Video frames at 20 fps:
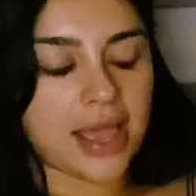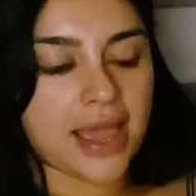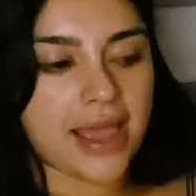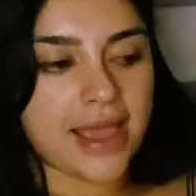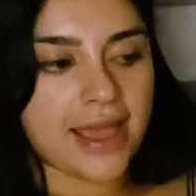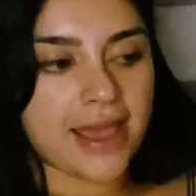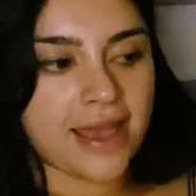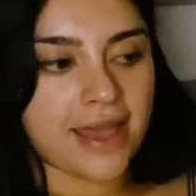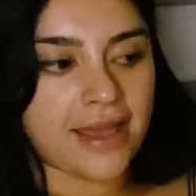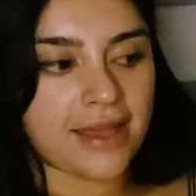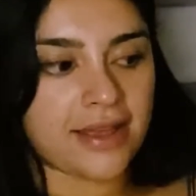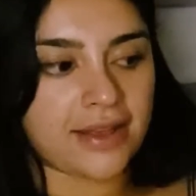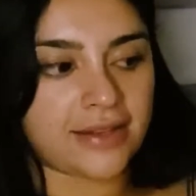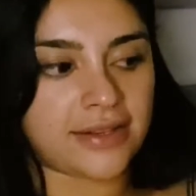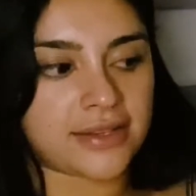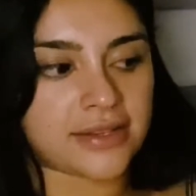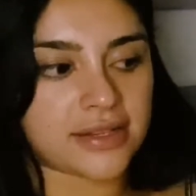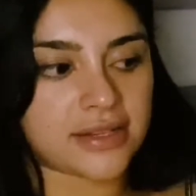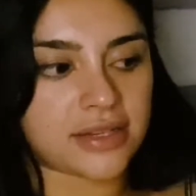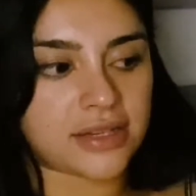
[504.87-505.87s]

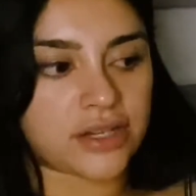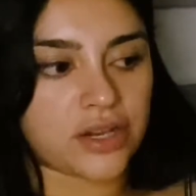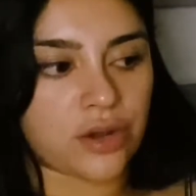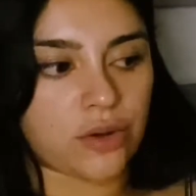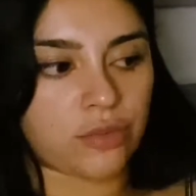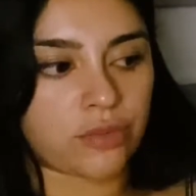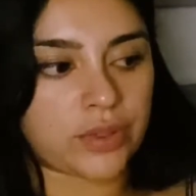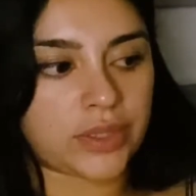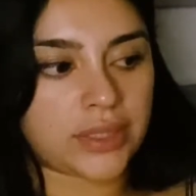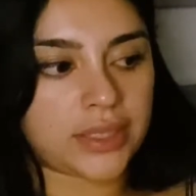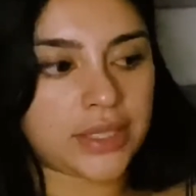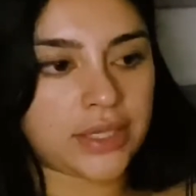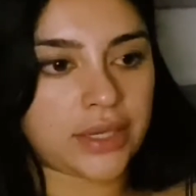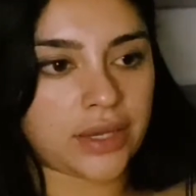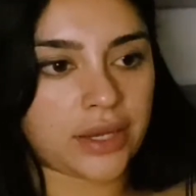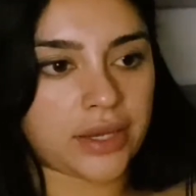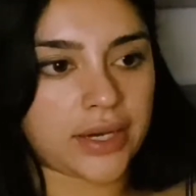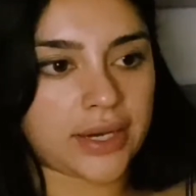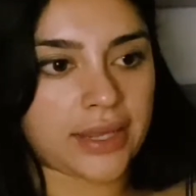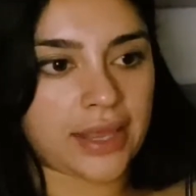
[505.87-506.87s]
And, you know, really
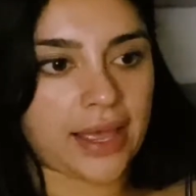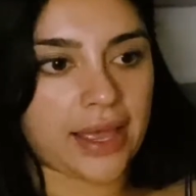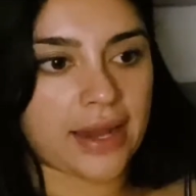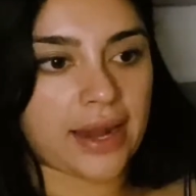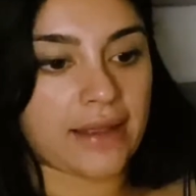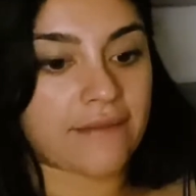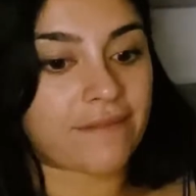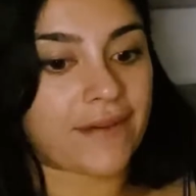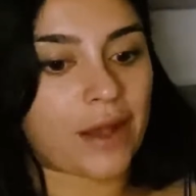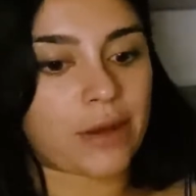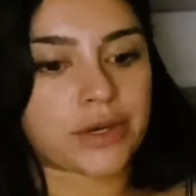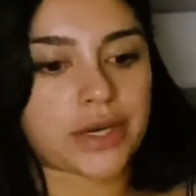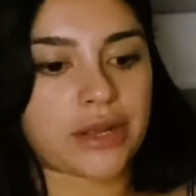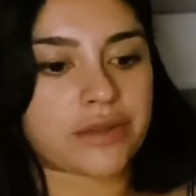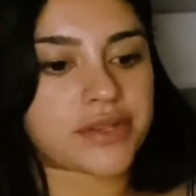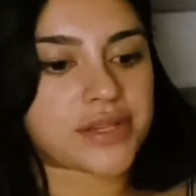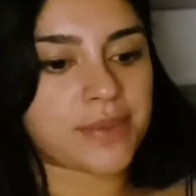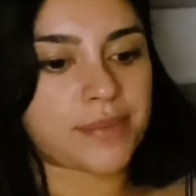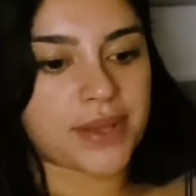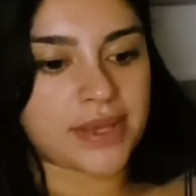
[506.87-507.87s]
good. Again, I found
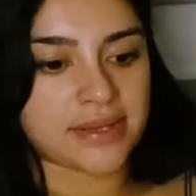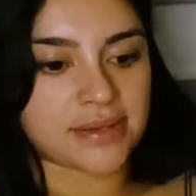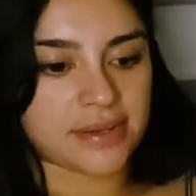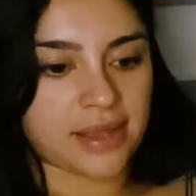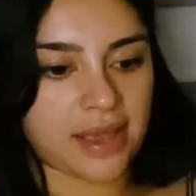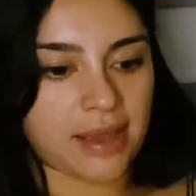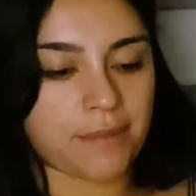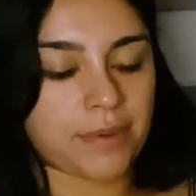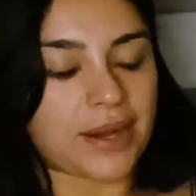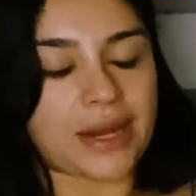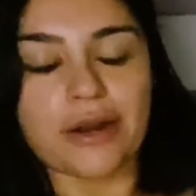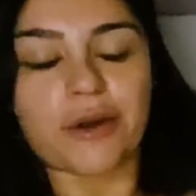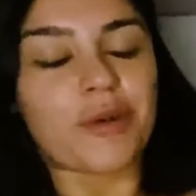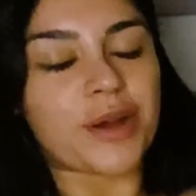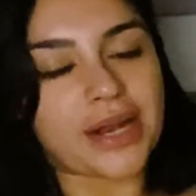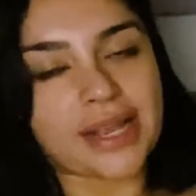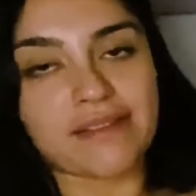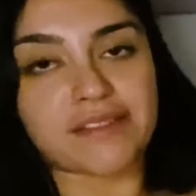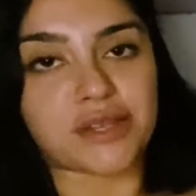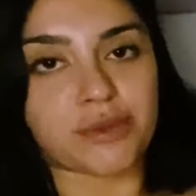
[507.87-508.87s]
out some insight, but I don't
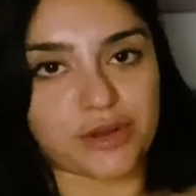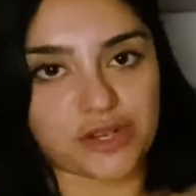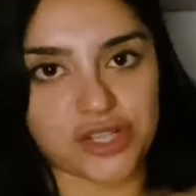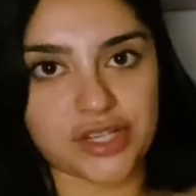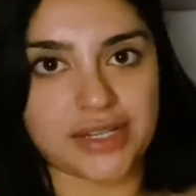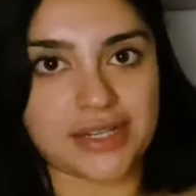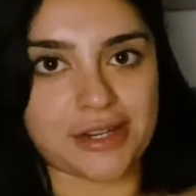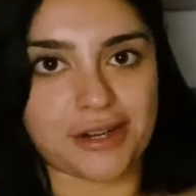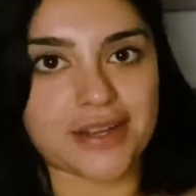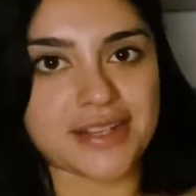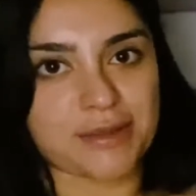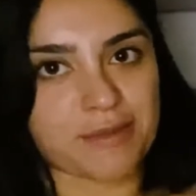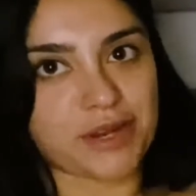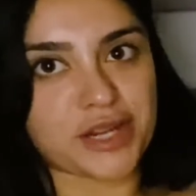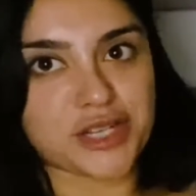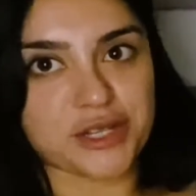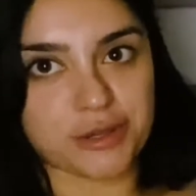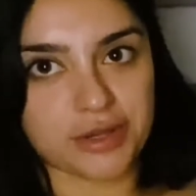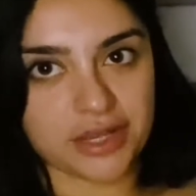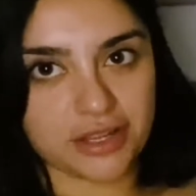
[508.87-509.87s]
want to give too much detail because I'm
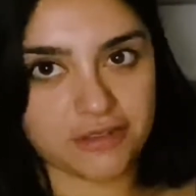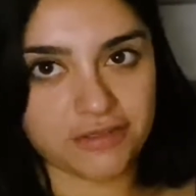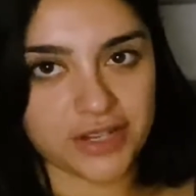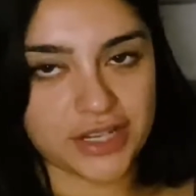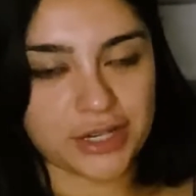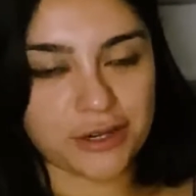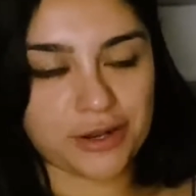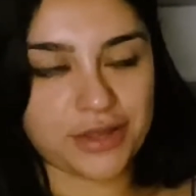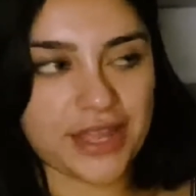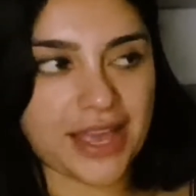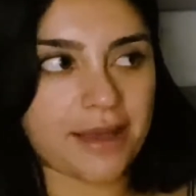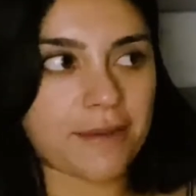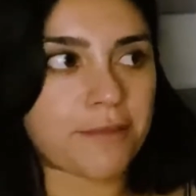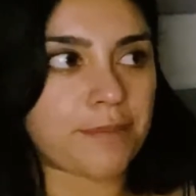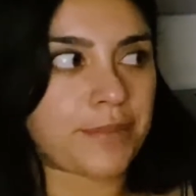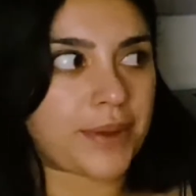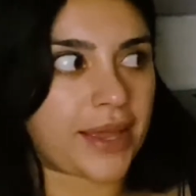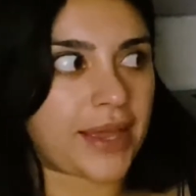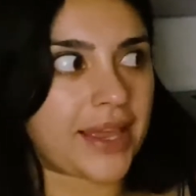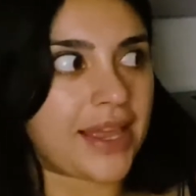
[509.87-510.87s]
going to do another video on that.
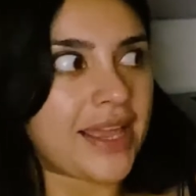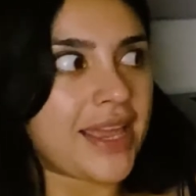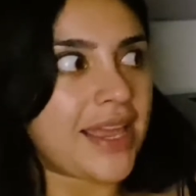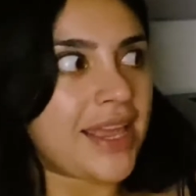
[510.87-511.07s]
But